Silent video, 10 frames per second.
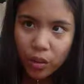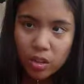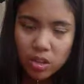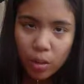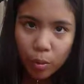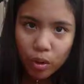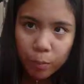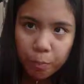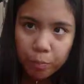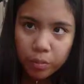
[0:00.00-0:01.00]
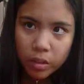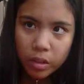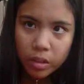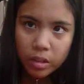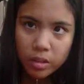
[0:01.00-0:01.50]
first summer
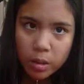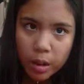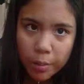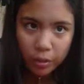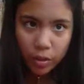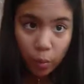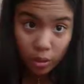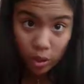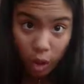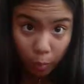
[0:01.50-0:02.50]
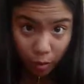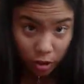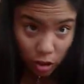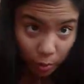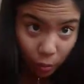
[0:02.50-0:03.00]
Epiphany workshop, which
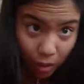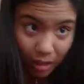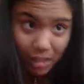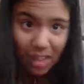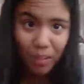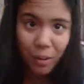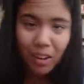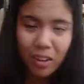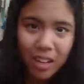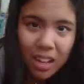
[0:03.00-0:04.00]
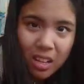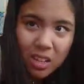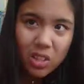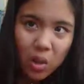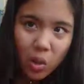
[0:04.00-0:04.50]
I'm really excited about.
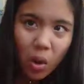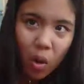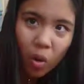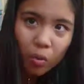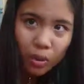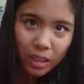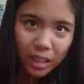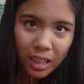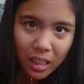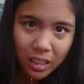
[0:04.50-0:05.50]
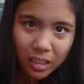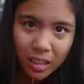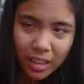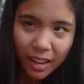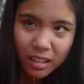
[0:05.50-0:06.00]
So hopefully the
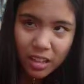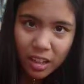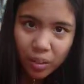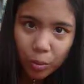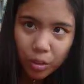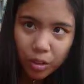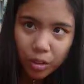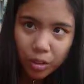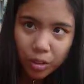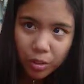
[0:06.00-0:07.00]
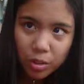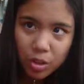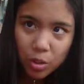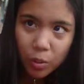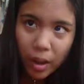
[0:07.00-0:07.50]
dancing will
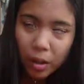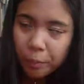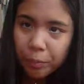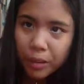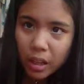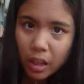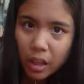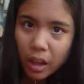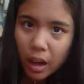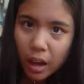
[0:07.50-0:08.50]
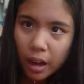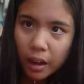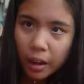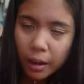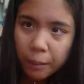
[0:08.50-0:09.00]
do well.
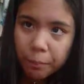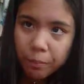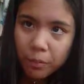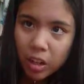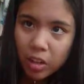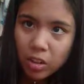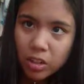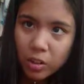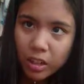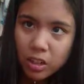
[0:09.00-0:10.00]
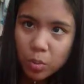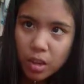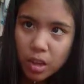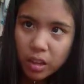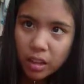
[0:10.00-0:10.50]
Um, and also next
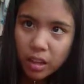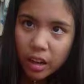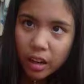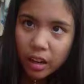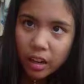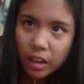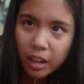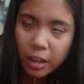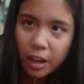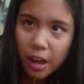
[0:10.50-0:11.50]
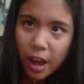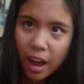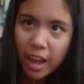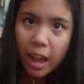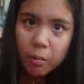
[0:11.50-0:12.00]
week, I I
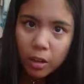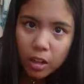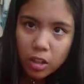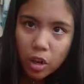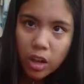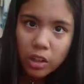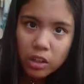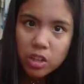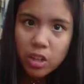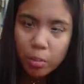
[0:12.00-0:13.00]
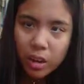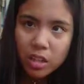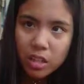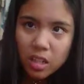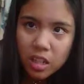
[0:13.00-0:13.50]
am gonna try to go to the praise
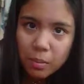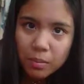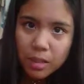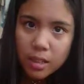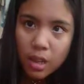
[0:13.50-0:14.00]
teams